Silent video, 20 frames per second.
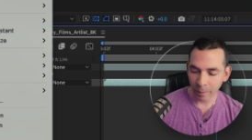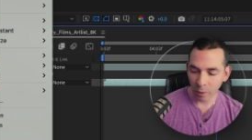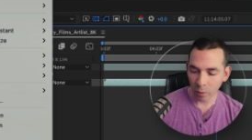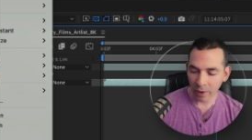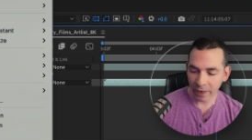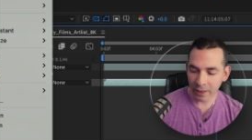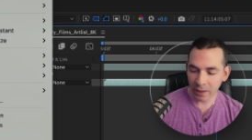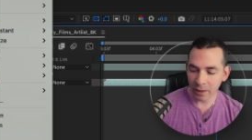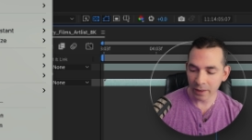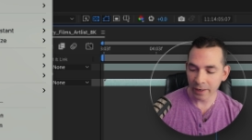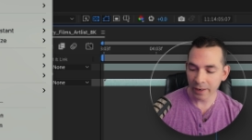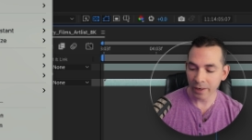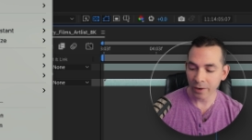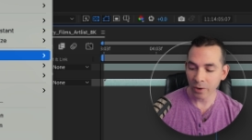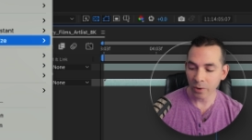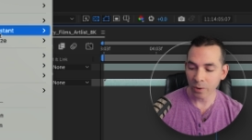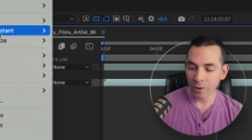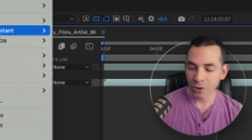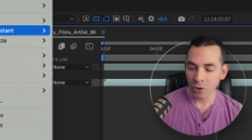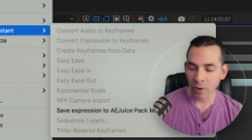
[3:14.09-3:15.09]
gonna right click
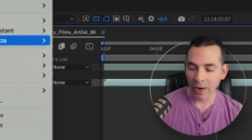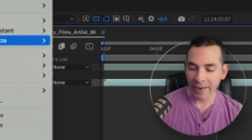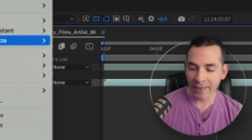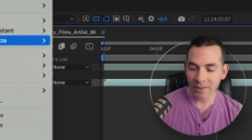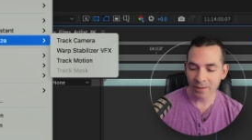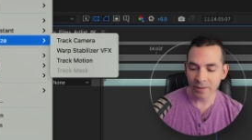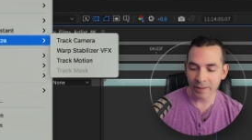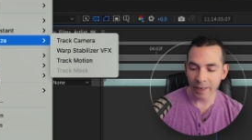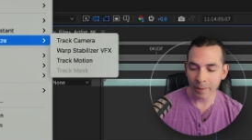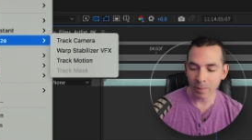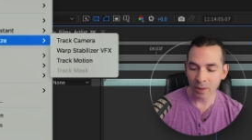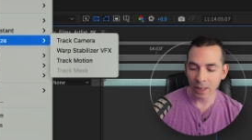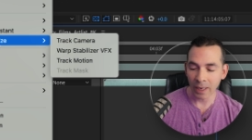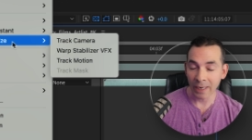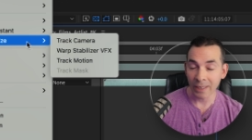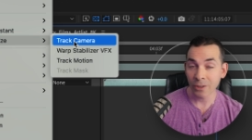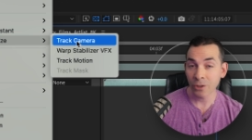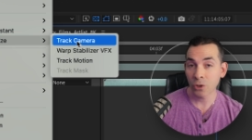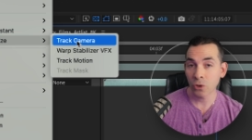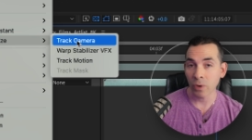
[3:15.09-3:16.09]
and go to Track and
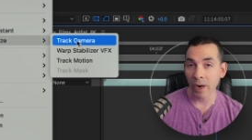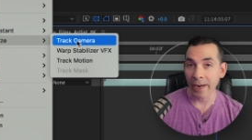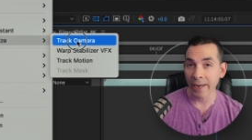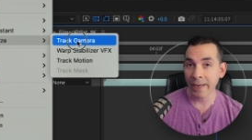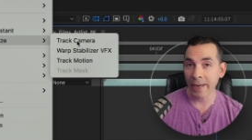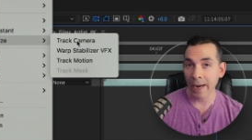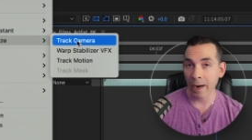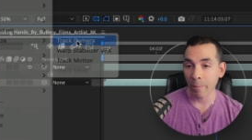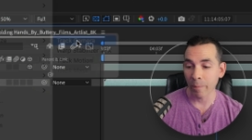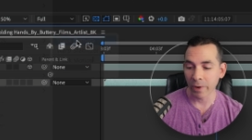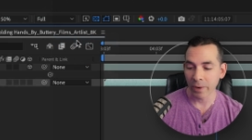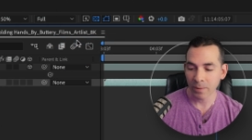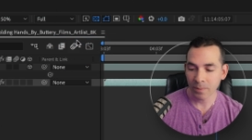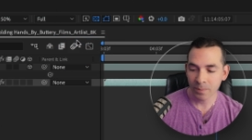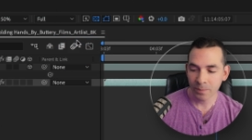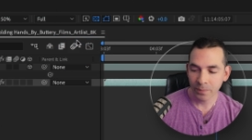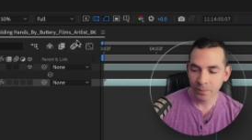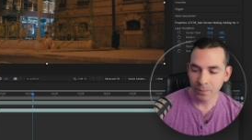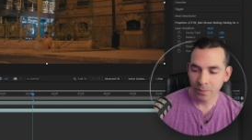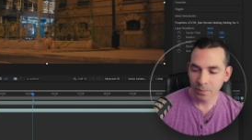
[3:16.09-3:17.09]
Stabilize, Track Camera.
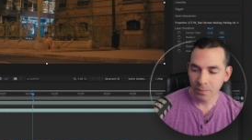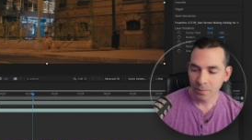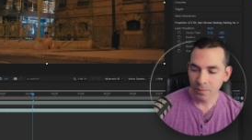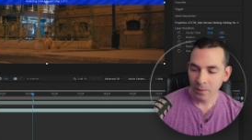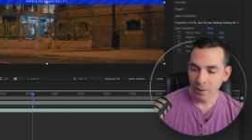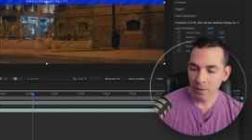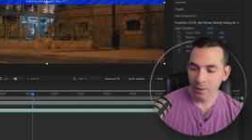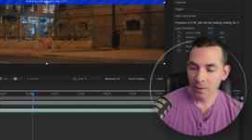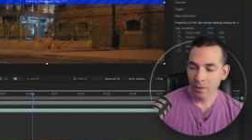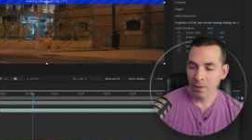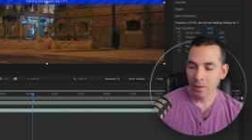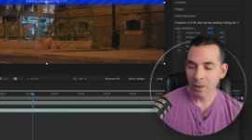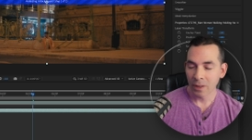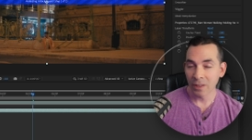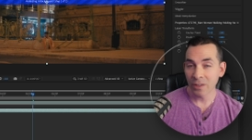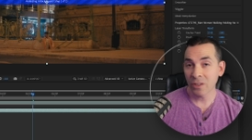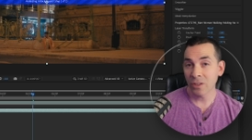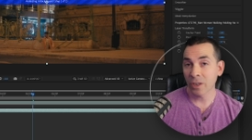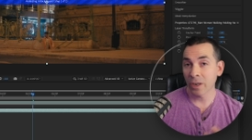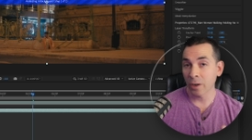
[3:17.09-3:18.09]
And
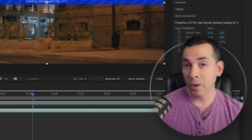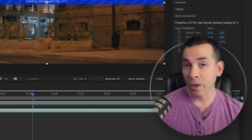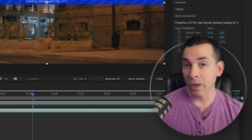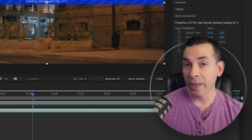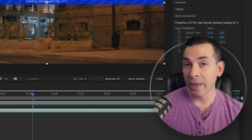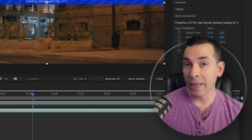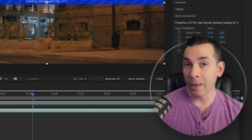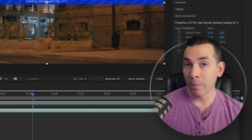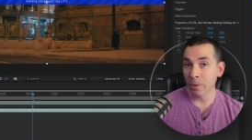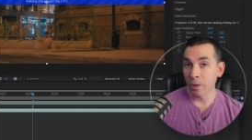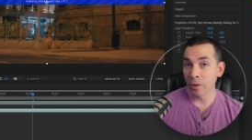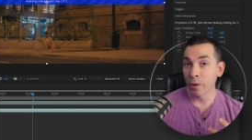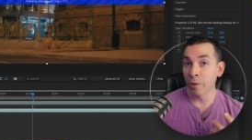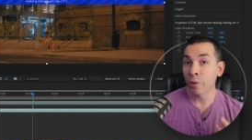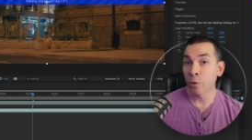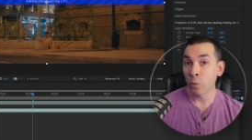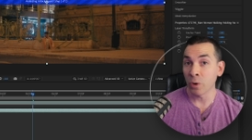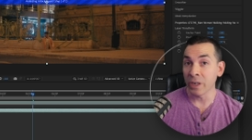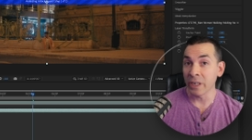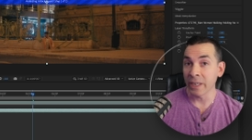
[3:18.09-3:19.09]
this is gonna enable the
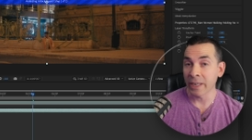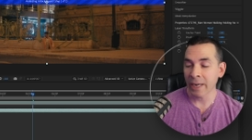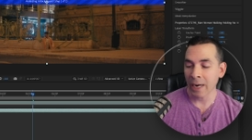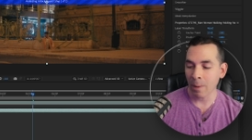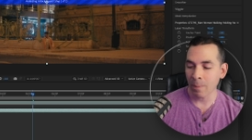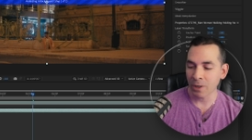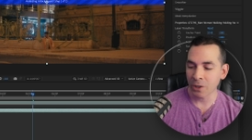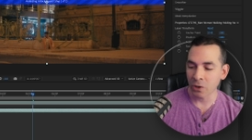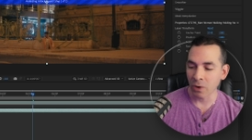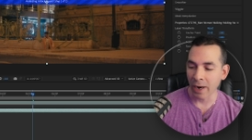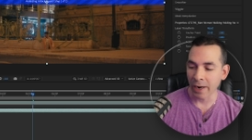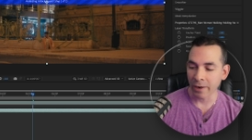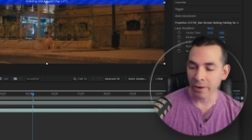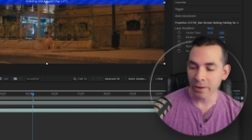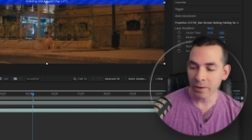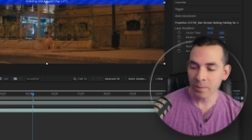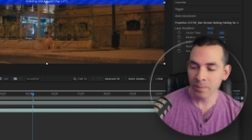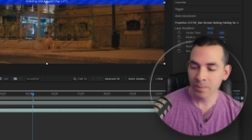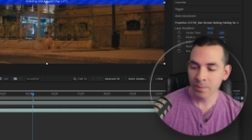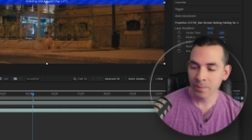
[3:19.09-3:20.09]
3D camera
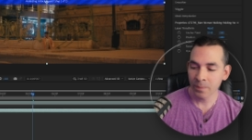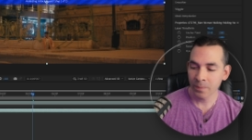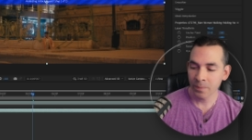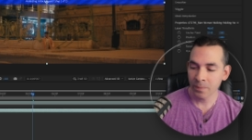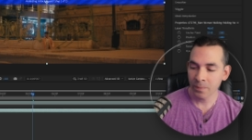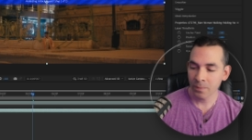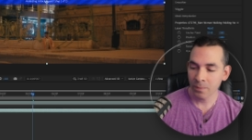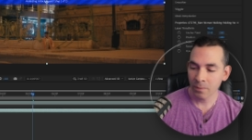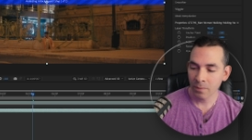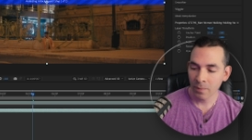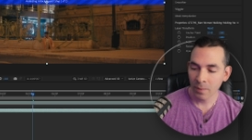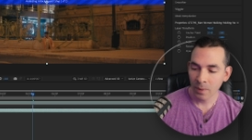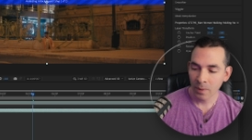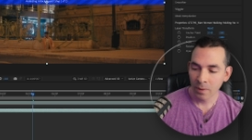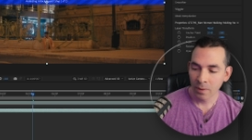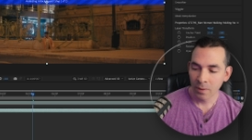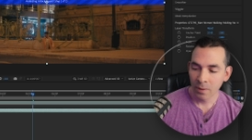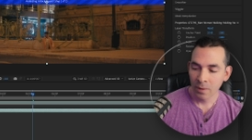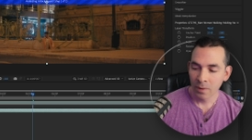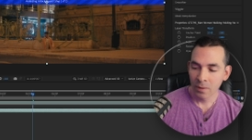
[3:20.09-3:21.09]
tracker.
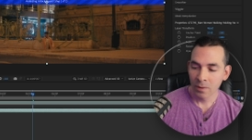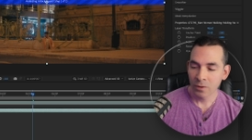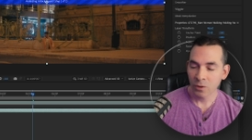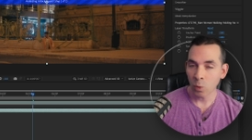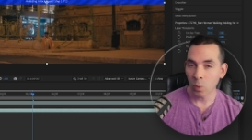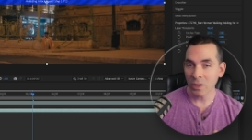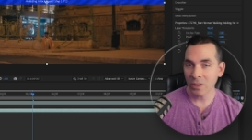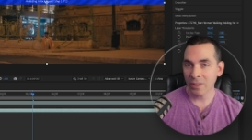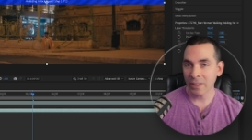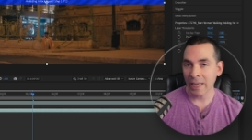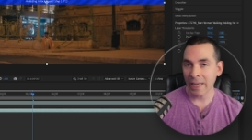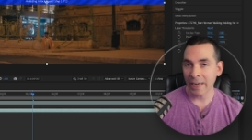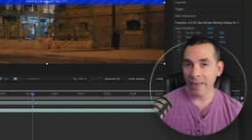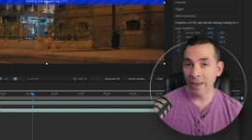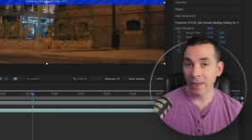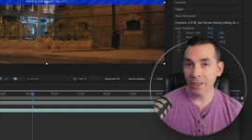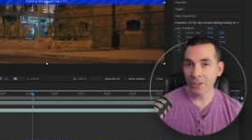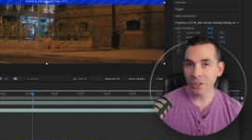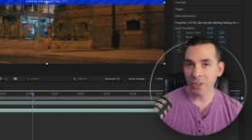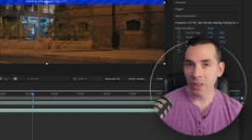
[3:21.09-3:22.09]
So once that
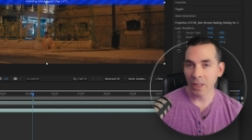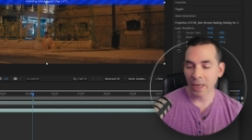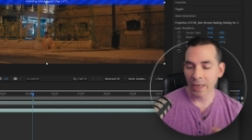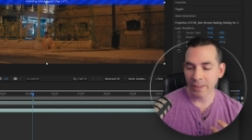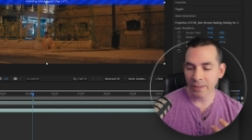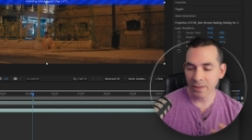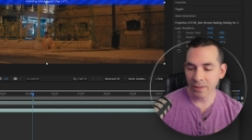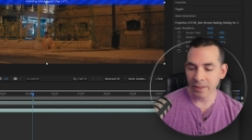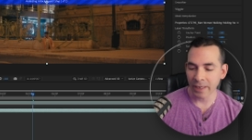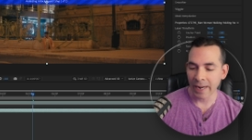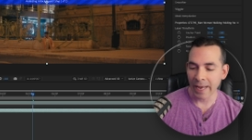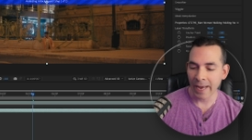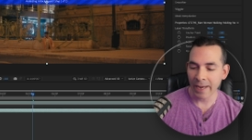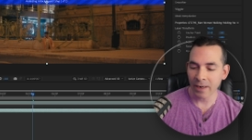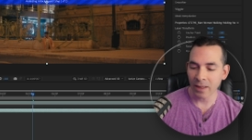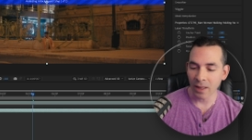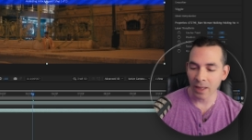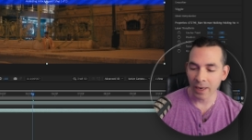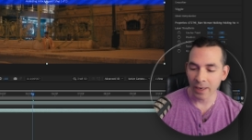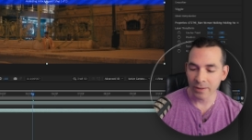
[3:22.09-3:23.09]
initializes and
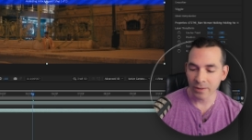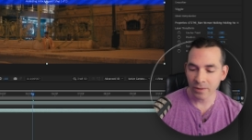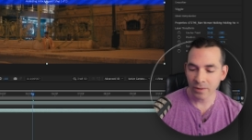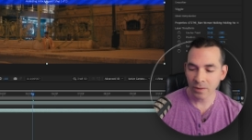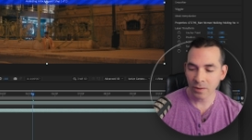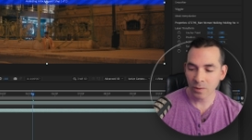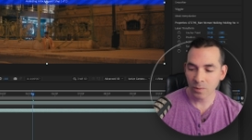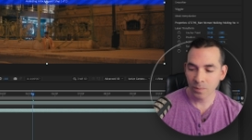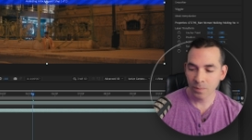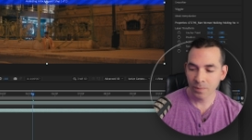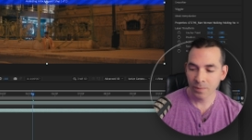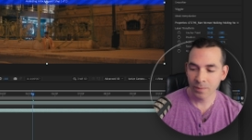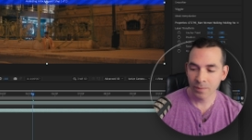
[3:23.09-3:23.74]
analyzes,